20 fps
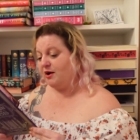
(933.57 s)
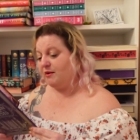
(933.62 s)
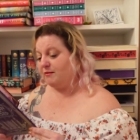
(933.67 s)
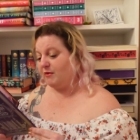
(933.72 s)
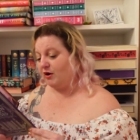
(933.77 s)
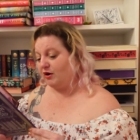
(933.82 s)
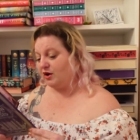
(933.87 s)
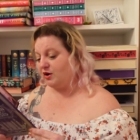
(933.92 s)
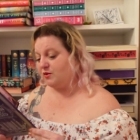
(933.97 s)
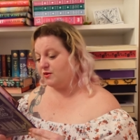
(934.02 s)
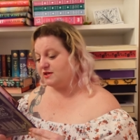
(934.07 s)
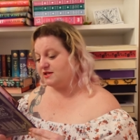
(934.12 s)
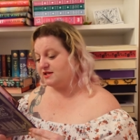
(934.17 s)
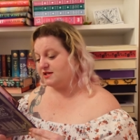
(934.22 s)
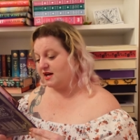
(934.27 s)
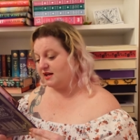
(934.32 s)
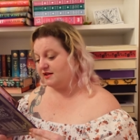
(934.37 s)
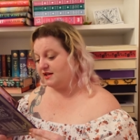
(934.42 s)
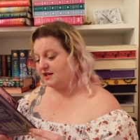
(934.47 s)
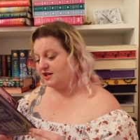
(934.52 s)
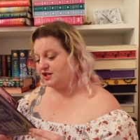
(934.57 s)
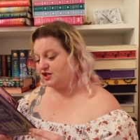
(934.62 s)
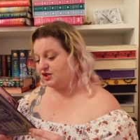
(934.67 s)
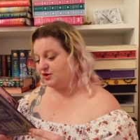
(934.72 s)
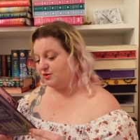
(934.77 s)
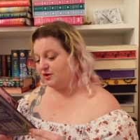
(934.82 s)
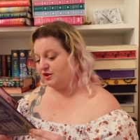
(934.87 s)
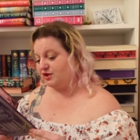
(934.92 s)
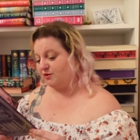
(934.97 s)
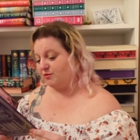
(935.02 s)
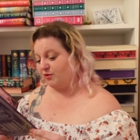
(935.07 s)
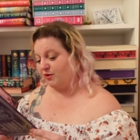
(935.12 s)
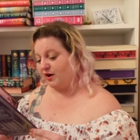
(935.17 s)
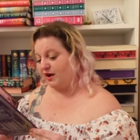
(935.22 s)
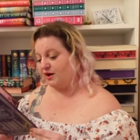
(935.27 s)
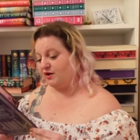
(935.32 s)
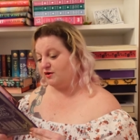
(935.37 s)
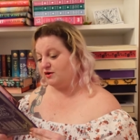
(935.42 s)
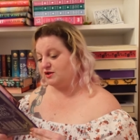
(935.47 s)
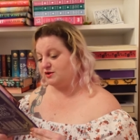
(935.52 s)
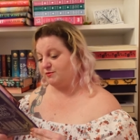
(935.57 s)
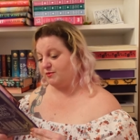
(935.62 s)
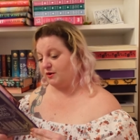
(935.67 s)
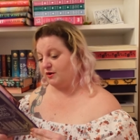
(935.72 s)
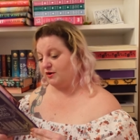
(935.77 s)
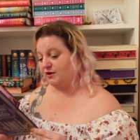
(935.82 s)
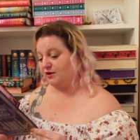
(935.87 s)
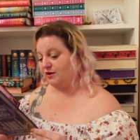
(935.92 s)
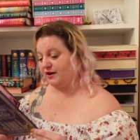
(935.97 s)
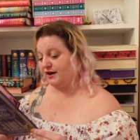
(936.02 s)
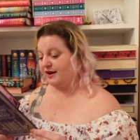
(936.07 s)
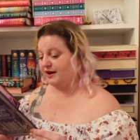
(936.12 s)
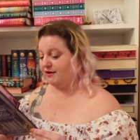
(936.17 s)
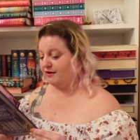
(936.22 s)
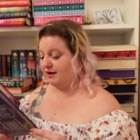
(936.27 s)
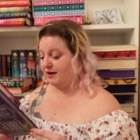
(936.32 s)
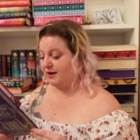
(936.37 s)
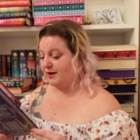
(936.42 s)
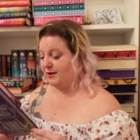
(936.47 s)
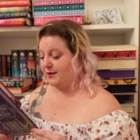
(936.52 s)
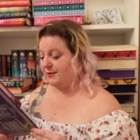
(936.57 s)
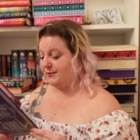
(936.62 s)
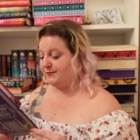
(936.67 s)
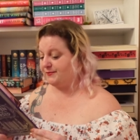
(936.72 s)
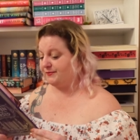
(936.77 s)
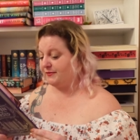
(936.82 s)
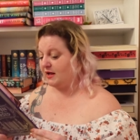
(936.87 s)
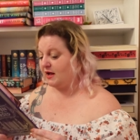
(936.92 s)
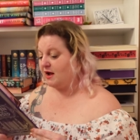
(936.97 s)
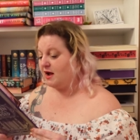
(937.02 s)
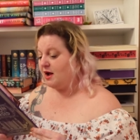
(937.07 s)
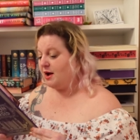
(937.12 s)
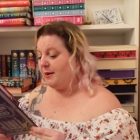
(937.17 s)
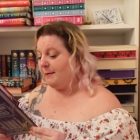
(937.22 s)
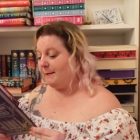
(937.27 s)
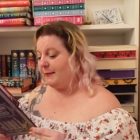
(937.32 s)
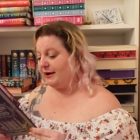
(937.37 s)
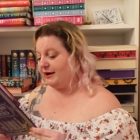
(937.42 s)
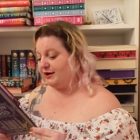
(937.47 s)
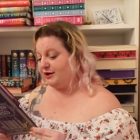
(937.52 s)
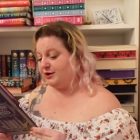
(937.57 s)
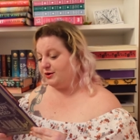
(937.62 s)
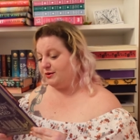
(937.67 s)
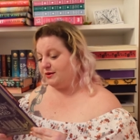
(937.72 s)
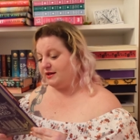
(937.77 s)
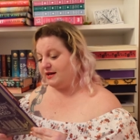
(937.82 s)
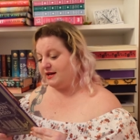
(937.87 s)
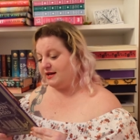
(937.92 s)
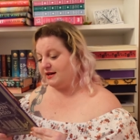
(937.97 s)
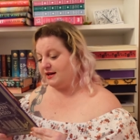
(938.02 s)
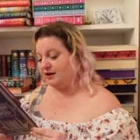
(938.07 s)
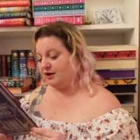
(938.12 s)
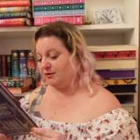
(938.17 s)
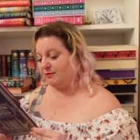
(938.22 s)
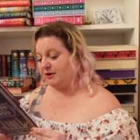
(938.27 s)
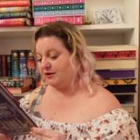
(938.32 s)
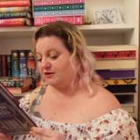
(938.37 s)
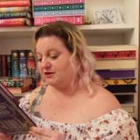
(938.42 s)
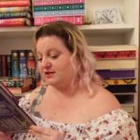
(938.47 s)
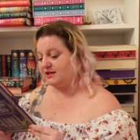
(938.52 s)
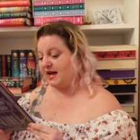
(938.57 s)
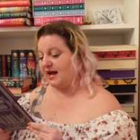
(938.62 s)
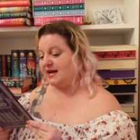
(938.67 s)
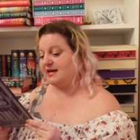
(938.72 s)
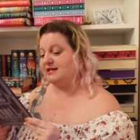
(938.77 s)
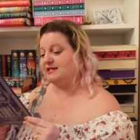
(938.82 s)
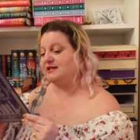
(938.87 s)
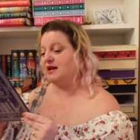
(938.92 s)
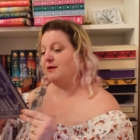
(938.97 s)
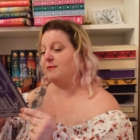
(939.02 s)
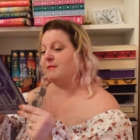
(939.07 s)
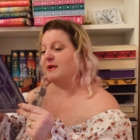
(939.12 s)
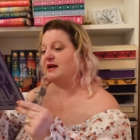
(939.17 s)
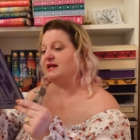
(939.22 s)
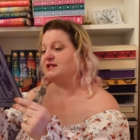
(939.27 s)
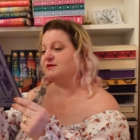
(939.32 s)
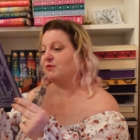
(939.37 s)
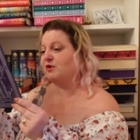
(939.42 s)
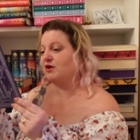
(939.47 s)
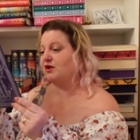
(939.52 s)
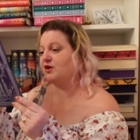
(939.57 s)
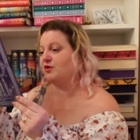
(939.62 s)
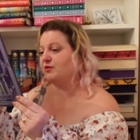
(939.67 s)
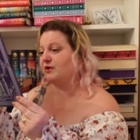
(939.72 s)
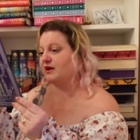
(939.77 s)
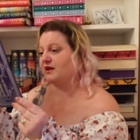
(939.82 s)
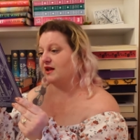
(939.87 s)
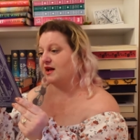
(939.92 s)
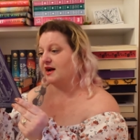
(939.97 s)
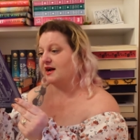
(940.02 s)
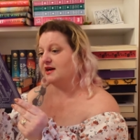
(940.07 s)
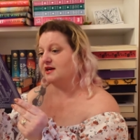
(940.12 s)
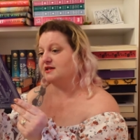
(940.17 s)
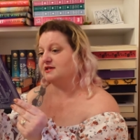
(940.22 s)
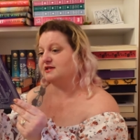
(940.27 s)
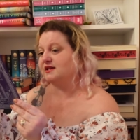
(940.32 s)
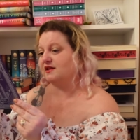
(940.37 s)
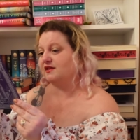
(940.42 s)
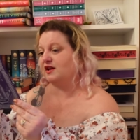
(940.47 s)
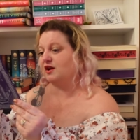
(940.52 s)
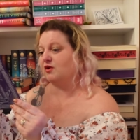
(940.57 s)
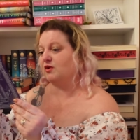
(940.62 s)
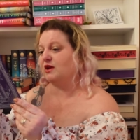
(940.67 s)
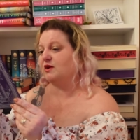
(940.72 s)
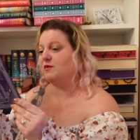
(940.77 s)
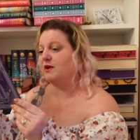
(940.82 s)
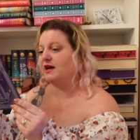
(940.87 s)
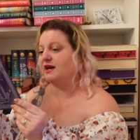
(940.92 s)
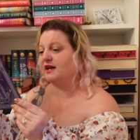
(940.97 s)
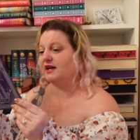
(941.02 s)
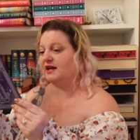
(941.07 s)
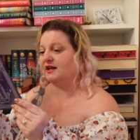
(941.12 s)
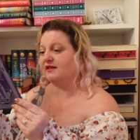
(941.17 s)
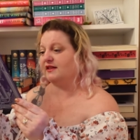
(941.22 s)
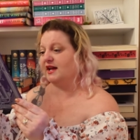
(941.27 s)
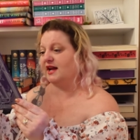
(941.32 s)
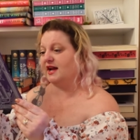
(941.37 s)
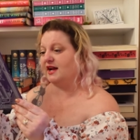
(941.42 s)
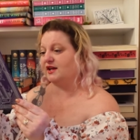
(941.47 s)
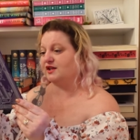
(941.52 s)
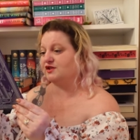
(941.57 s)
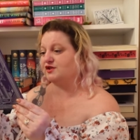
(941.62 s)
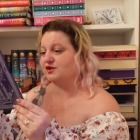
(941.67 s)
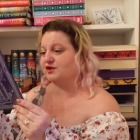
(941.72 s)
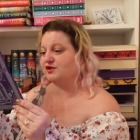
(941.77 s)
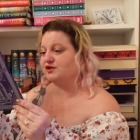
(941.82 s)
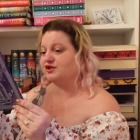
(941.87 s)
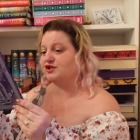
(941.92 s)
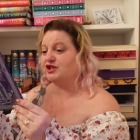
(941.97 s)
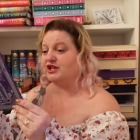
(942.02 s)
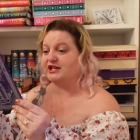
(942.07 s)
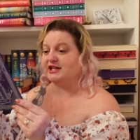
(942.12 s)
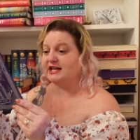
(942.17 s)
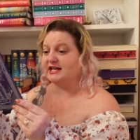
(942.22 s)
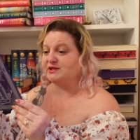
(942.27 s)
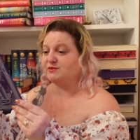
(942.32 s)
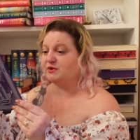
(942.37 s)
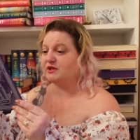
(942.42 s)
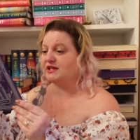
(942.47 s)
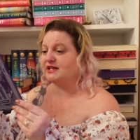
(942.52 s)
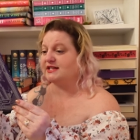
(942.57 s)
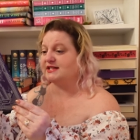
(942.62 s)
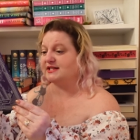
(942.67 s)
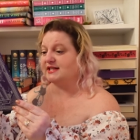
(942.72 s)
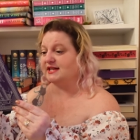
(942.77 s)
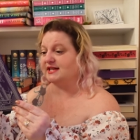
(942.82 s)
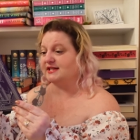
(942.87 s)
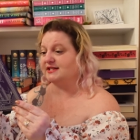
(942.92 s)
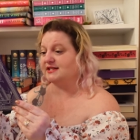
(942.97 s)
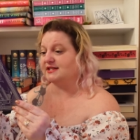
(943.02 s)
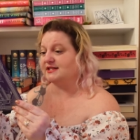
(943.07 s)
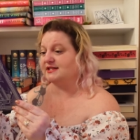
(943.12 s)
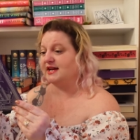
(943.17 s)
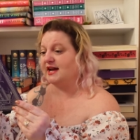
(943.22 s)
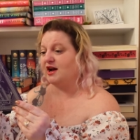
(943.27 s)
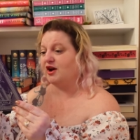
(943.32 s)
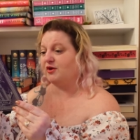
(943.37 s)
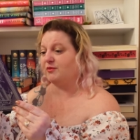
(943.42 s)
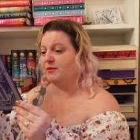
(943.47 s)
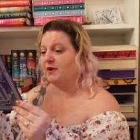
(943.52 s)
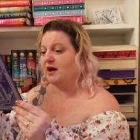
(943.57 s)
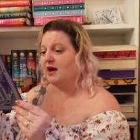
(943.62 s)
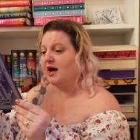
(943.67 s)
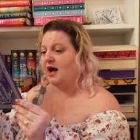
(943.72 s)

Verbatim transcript: Marlowe wants nothing to do with the boy who spurned her a year ago. But a new lead in her mother's case makes Marlowe realize that the only way to get the answers she desperately seeks is to help